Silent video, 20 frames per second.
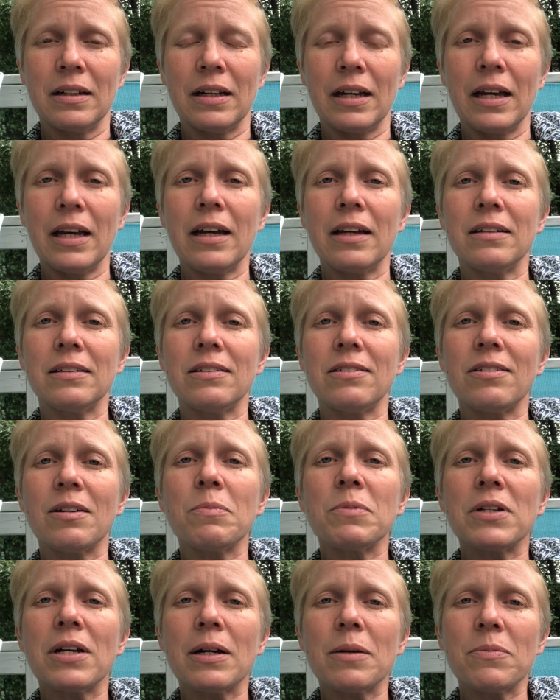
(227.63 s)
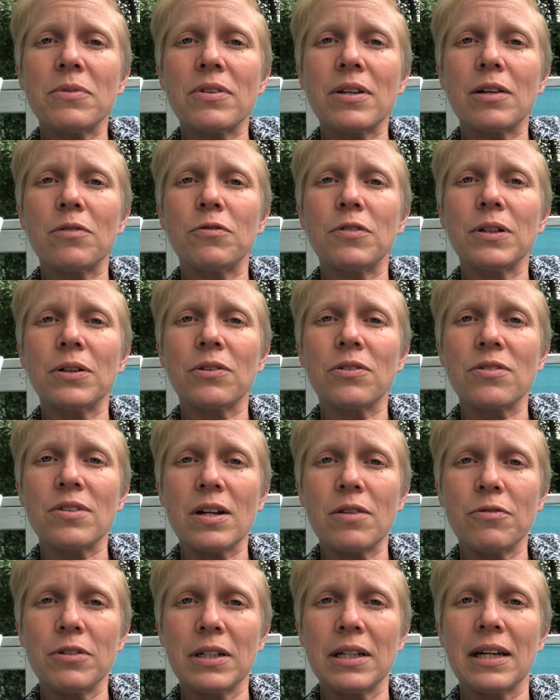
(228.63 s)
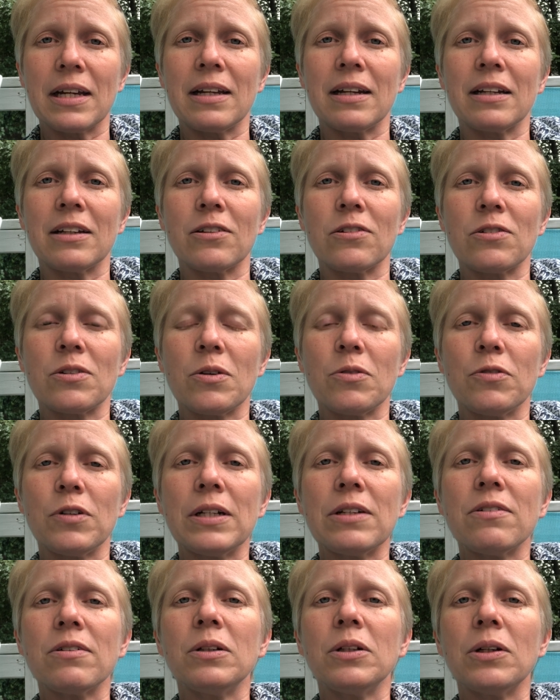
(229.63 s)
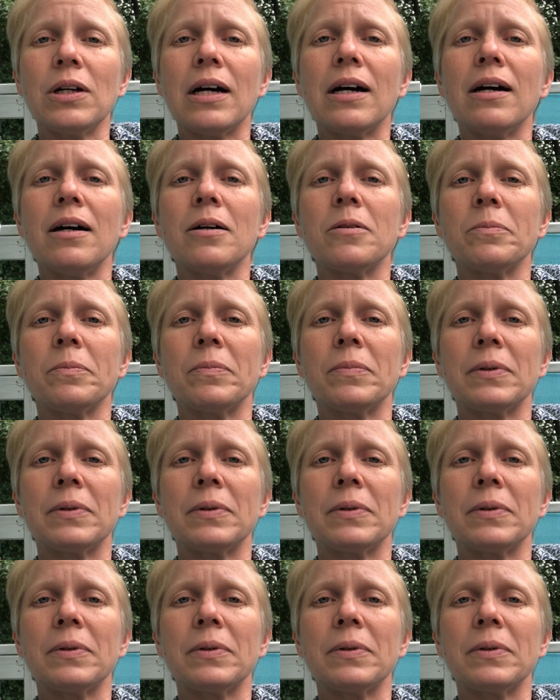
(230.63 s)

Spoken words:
And sometimes that feels suffocating. So friends, look up.